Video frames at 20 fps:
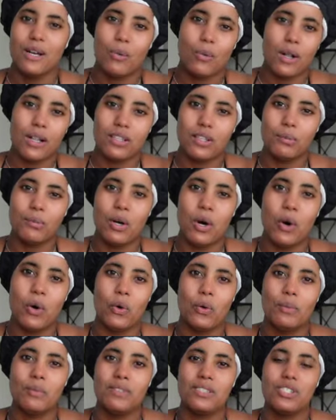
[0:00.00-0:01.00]
Welcome
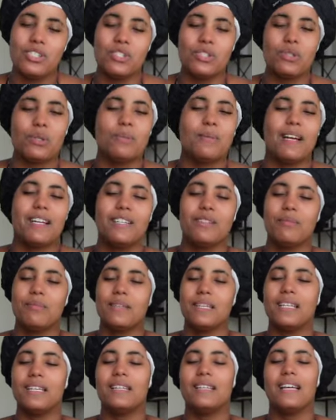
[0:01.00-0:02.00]
Home. It's just reminding
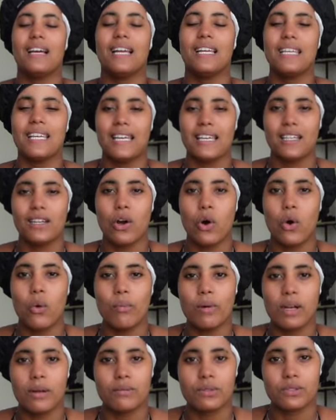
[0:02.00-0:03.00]
me, again,
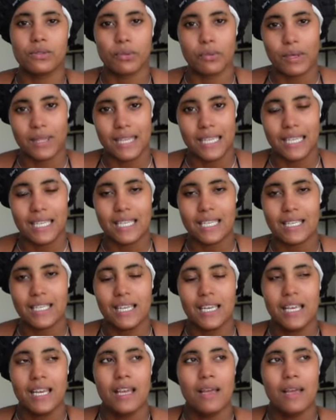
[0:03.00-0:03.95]
home comes from within.